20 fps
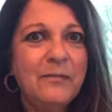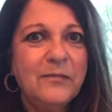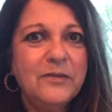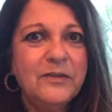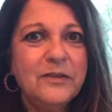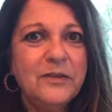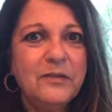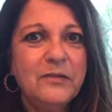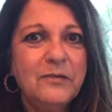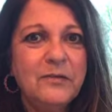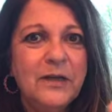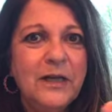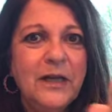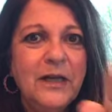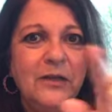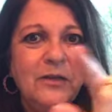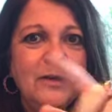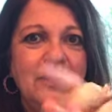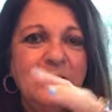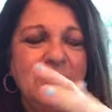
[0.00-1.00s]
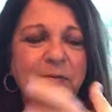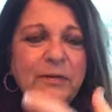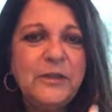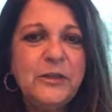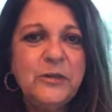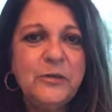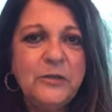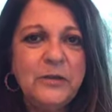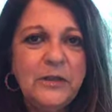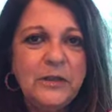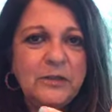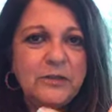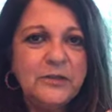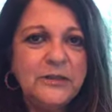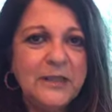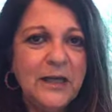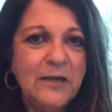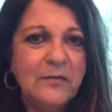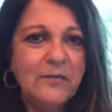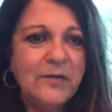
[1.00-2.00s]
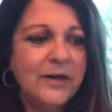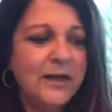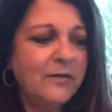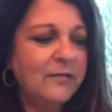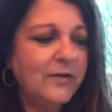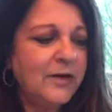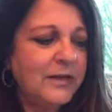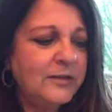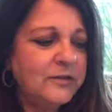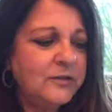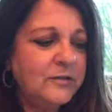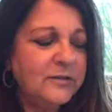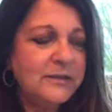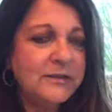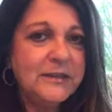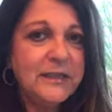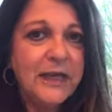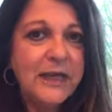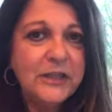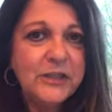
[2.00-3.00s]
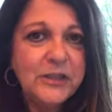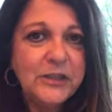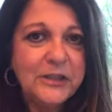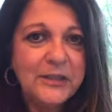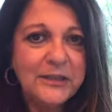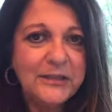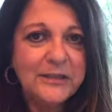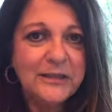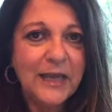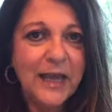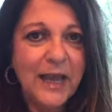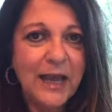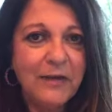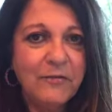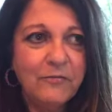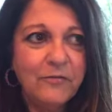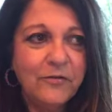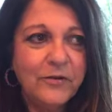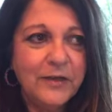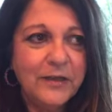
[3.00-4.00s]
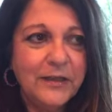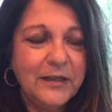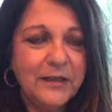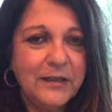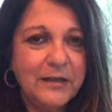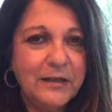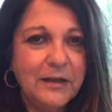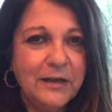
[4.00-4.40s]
So you have to be true to yourself, and so intention is everything.